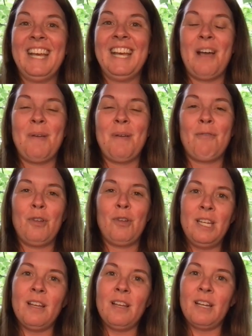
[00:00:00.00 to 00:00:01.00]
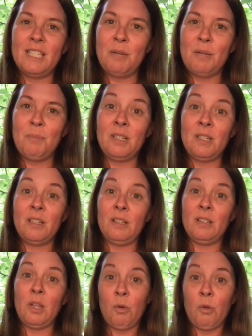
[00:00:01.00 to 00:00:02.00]
um, have really dug deep into
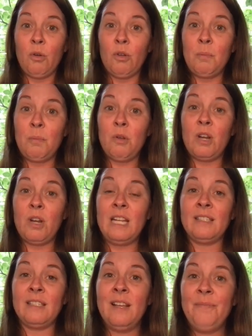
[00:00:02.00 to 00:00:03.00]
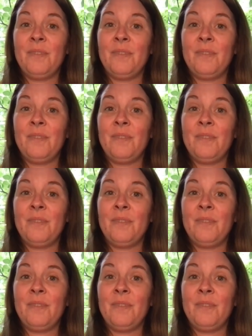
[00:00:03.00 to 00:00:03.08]
local communities,